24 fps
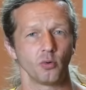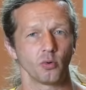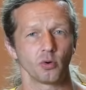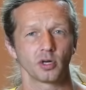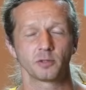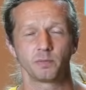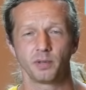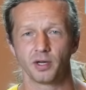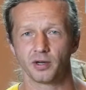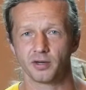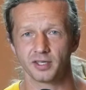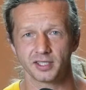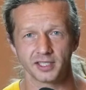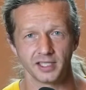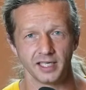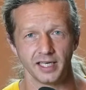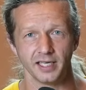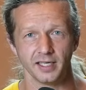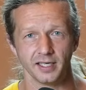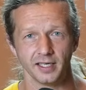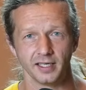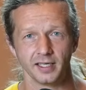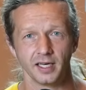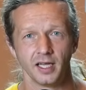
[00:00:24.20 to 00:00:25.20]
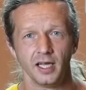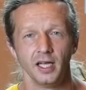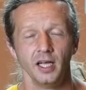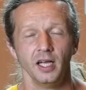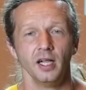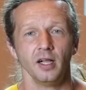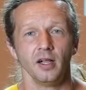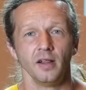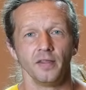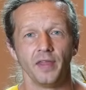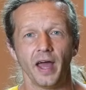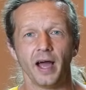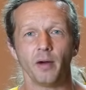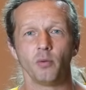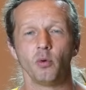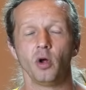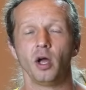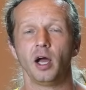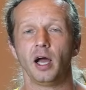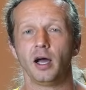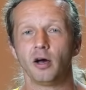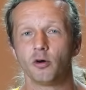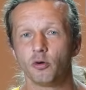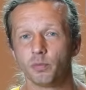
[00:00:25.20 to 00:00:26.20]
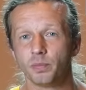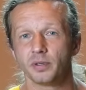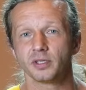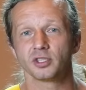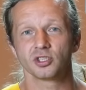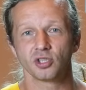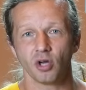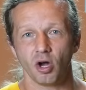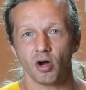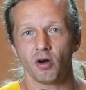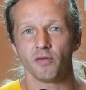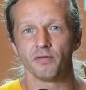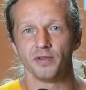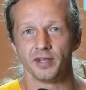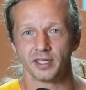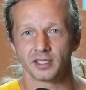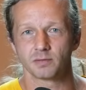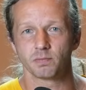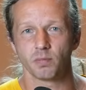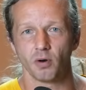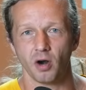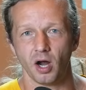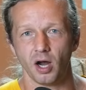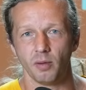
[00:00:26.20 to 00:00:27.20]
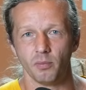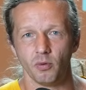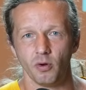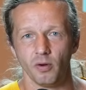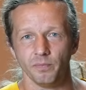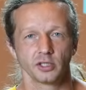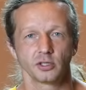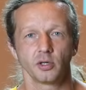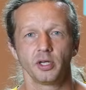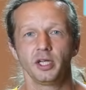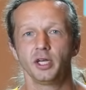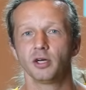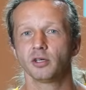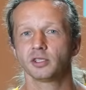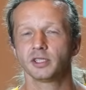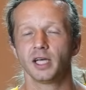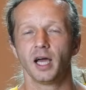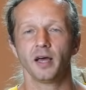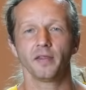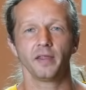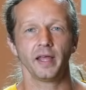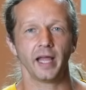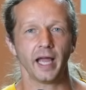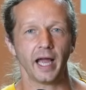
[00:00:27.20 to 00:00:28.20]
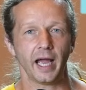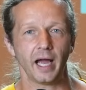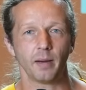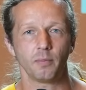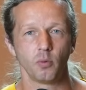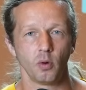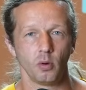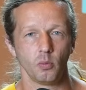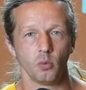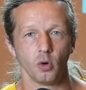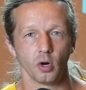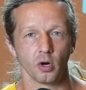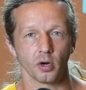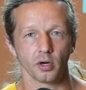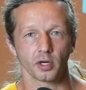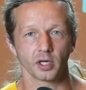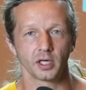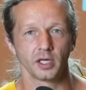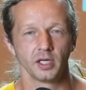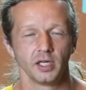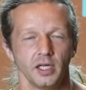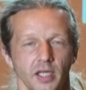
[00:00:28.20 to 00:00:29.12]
or experience needed, that will help solve this problem. So here's how the app will work